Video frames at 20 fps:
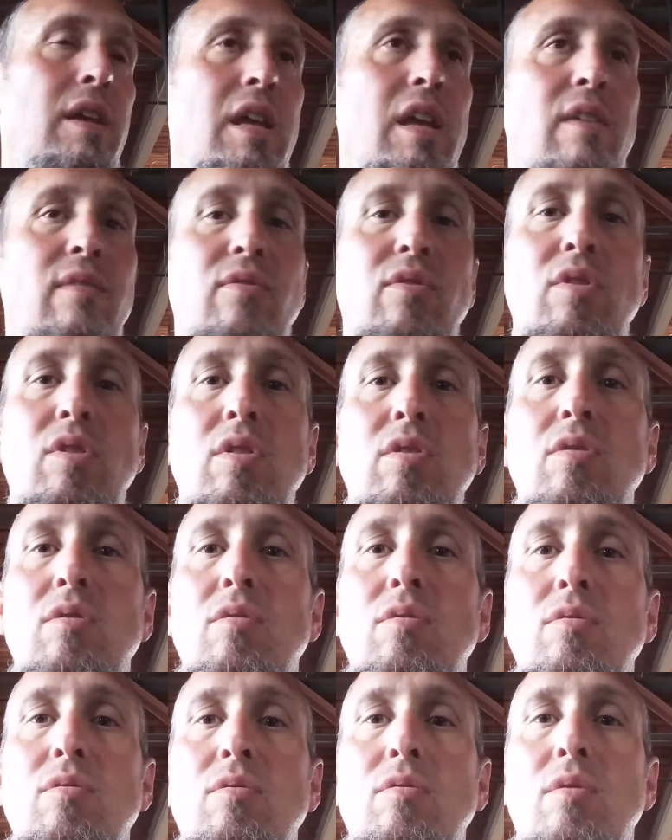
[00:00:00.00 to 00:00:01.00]
If
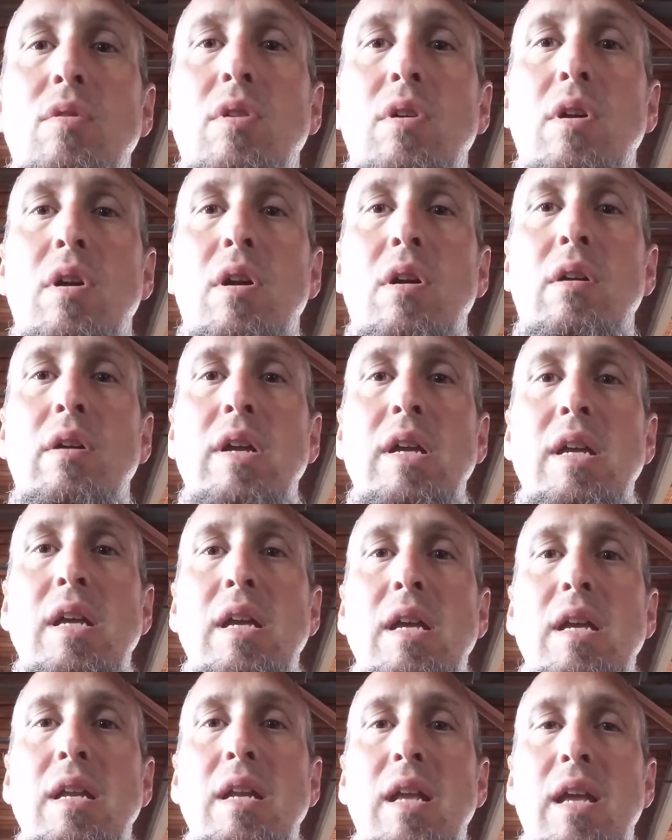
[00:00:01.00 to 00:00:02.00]
you are
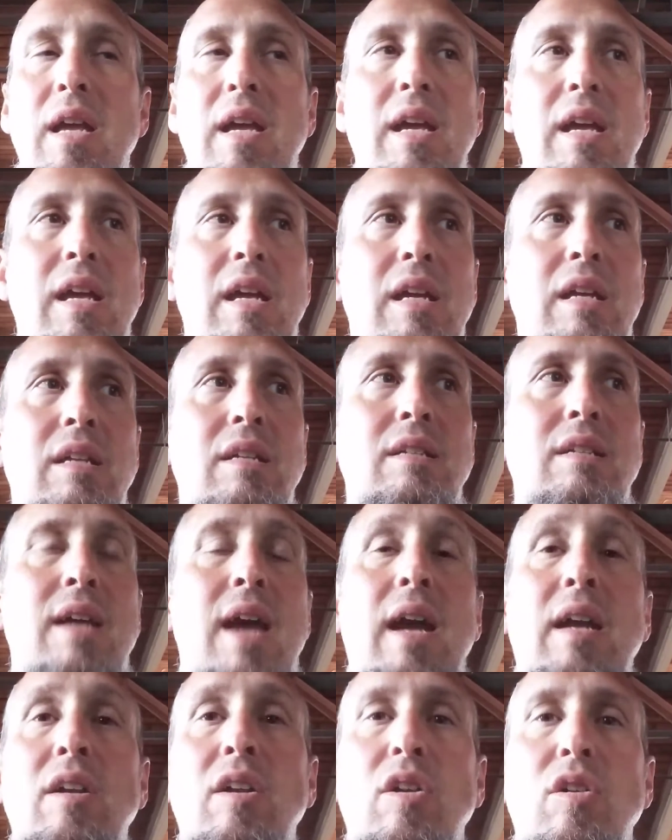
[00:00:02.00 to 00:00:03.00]
in a
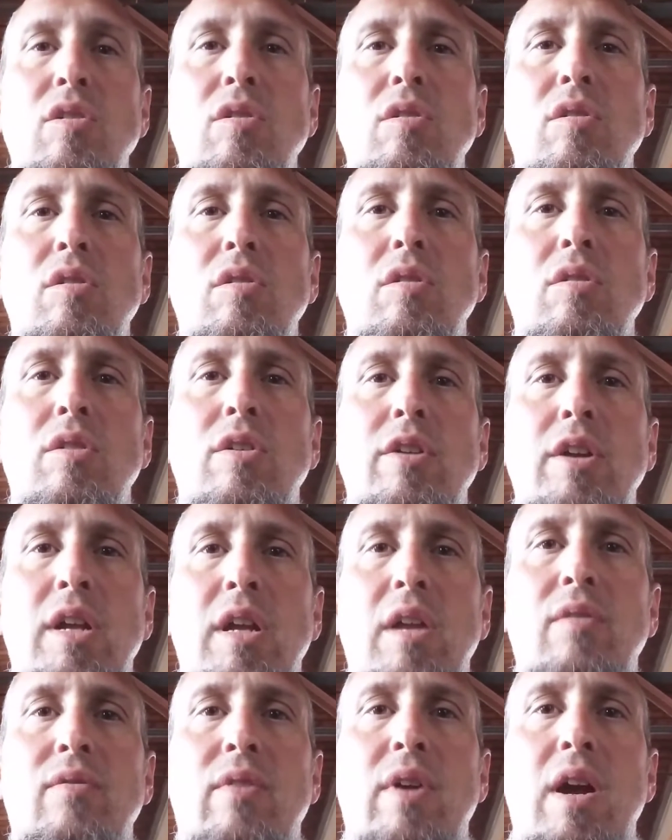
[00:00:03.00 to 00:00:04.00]
technical
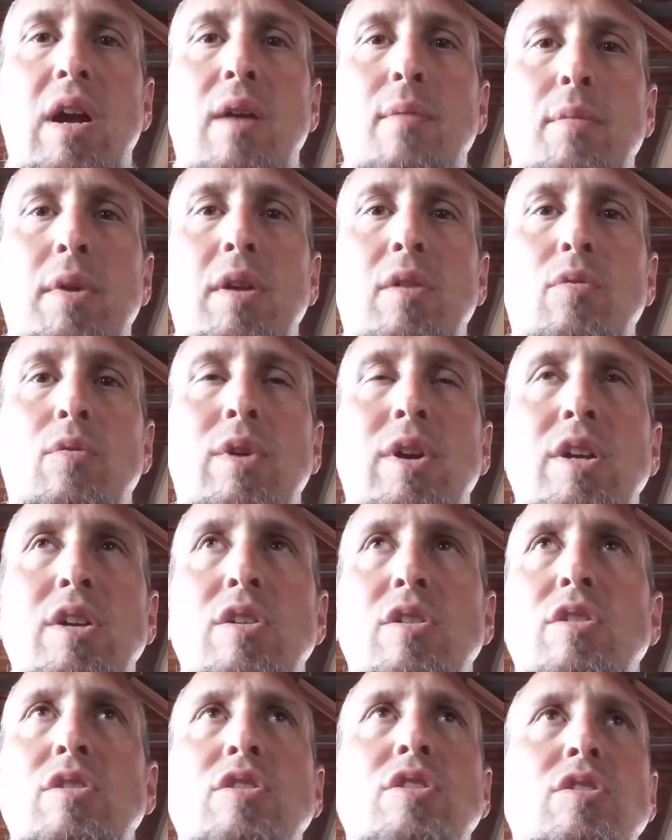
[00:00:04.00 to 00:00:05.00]
learning environment where
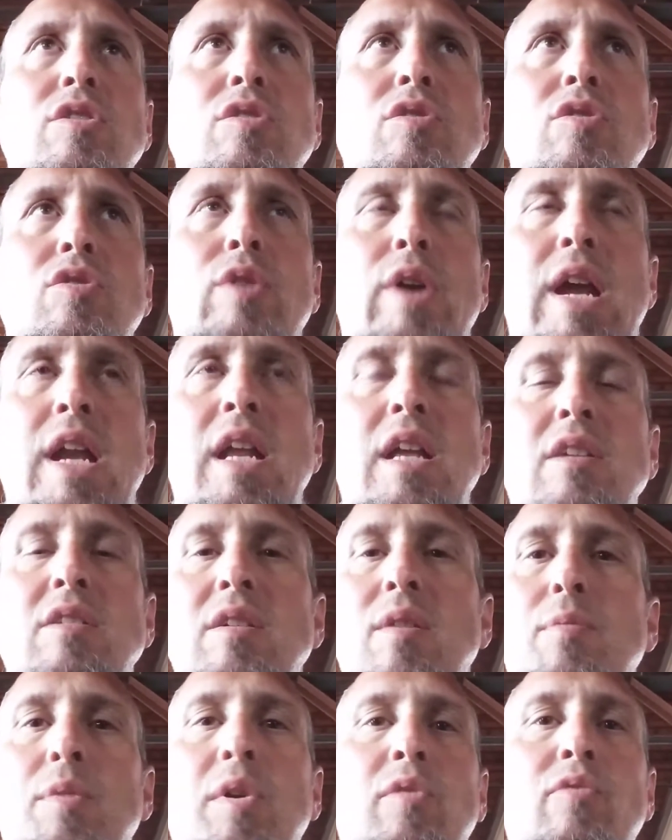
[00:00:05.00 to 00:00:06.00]
you're just training
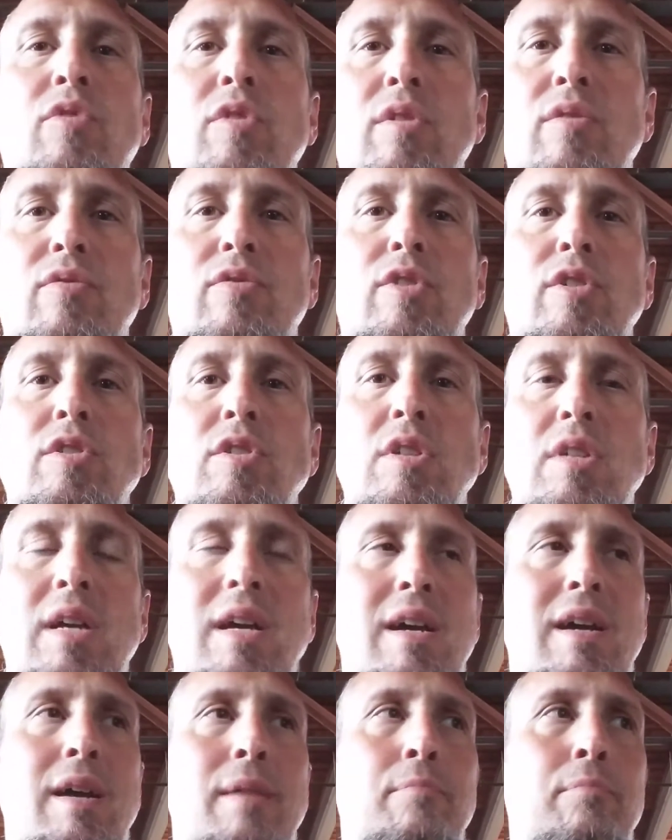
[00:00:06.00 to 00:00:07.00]
something for the first
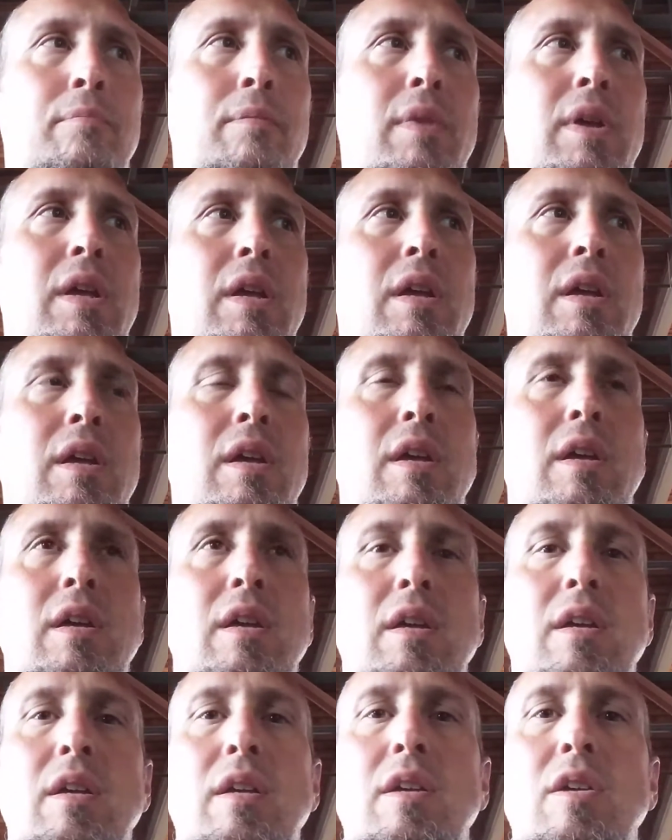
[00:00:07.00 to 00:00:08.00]
time,
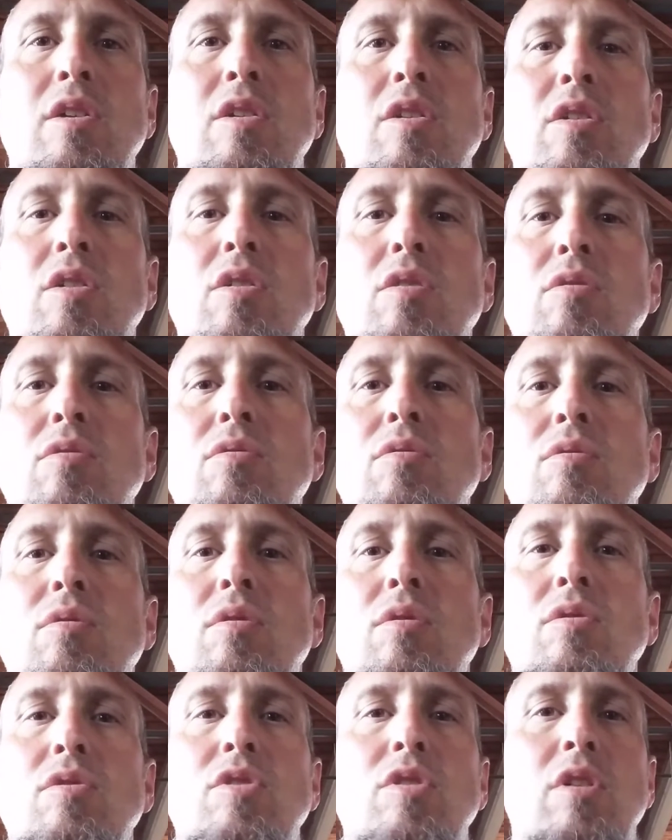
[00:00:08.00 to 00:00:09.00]
you
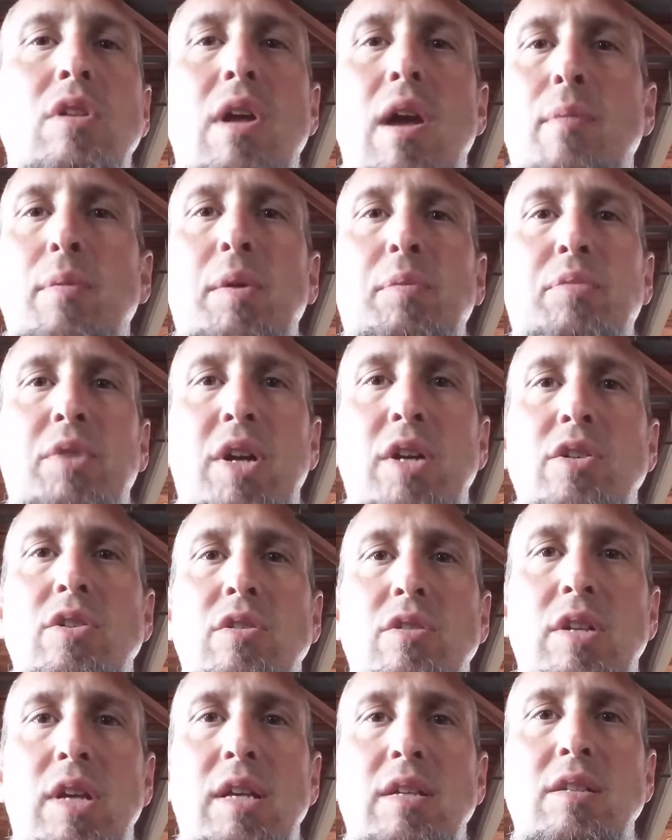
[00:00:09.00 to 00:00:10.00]
should not be pressure
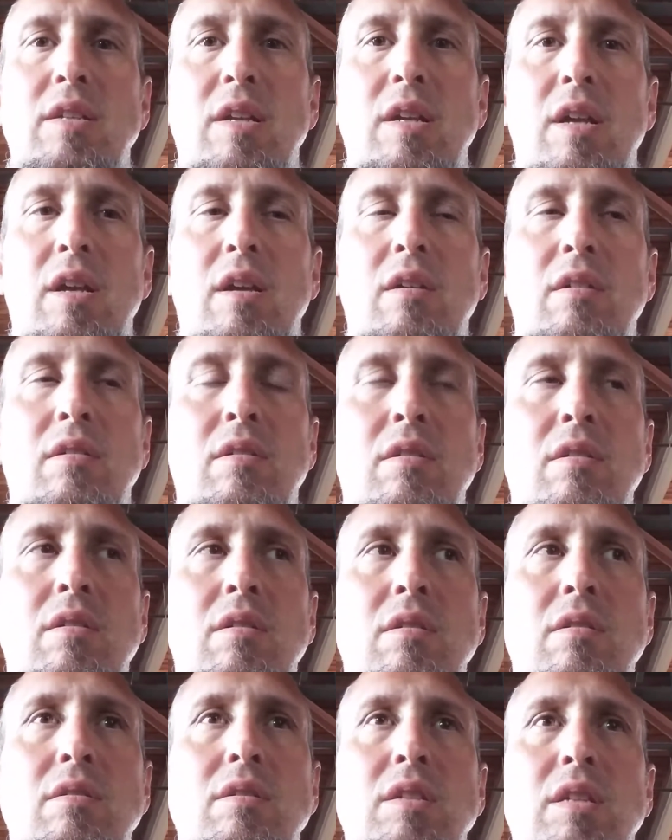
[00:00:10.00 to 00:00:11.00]
testing
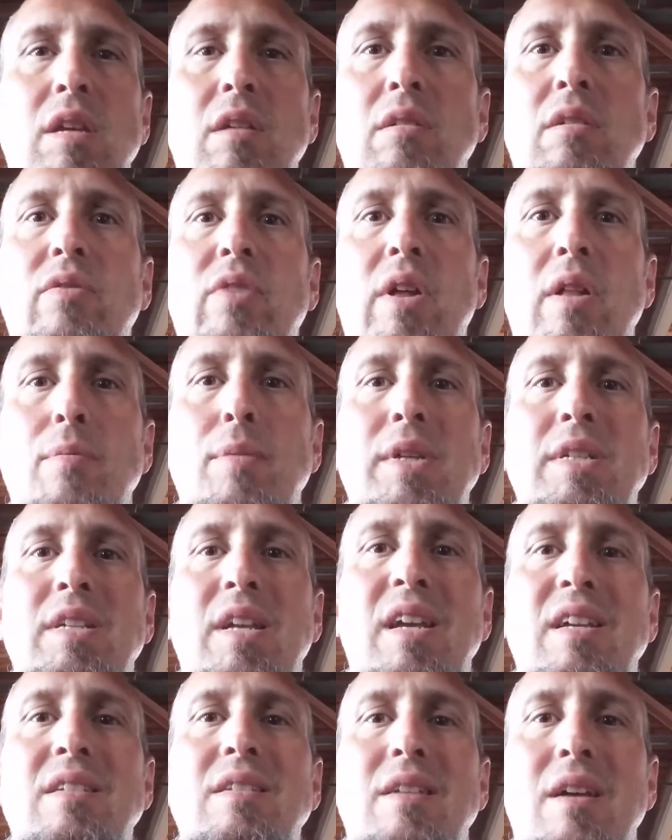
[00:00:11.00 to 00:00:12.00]
it. Skill development
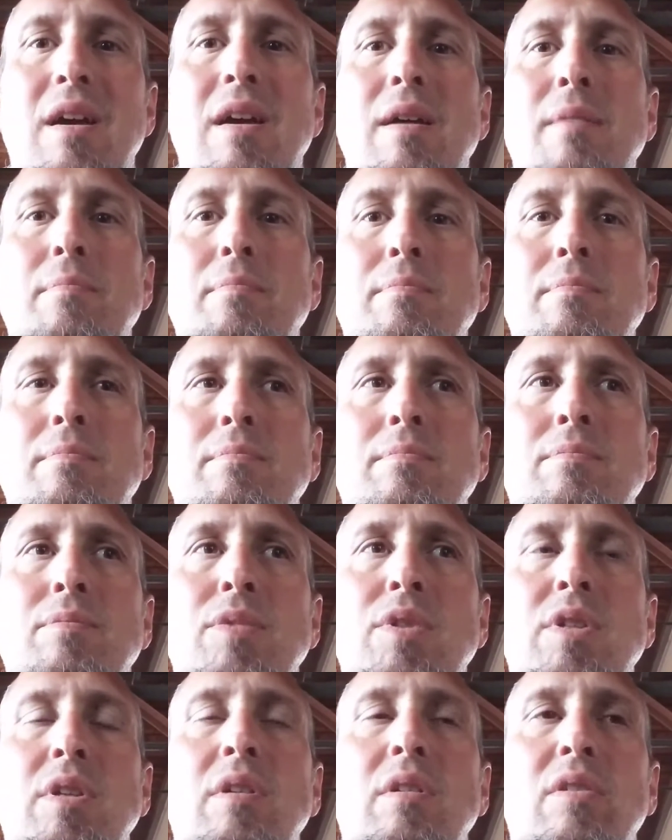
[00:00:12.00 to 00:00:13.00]
takes time.
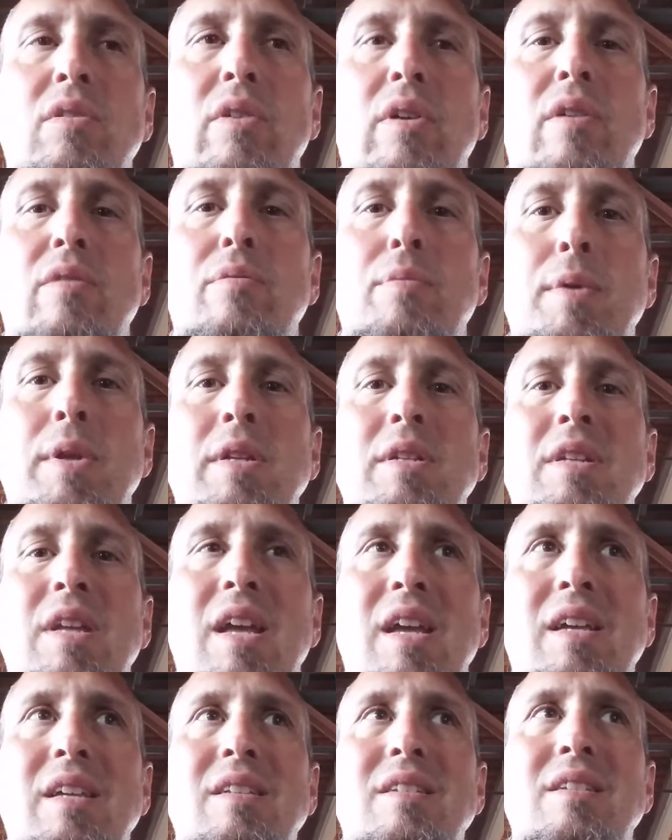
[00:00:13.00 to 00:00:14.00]
Skill development
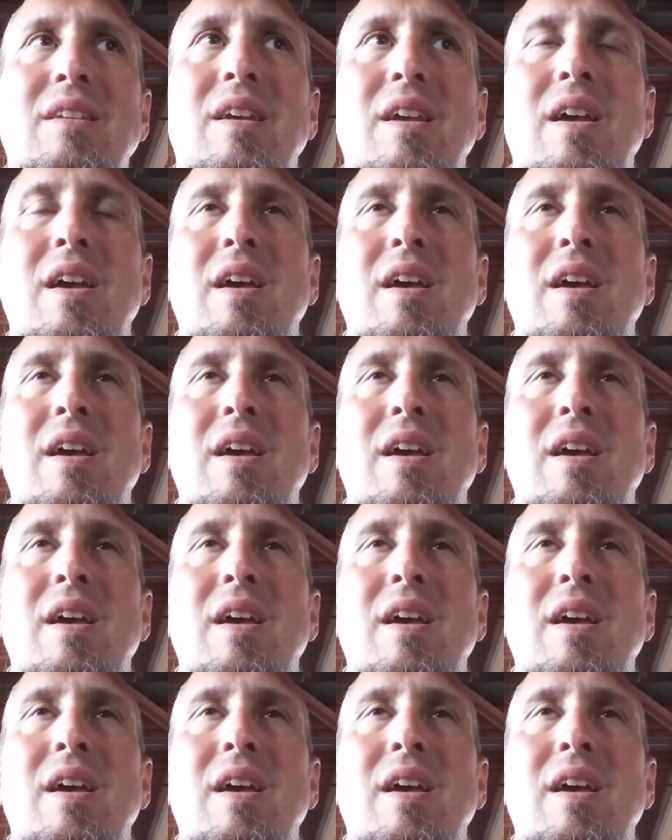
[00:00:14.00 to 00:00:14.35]
takes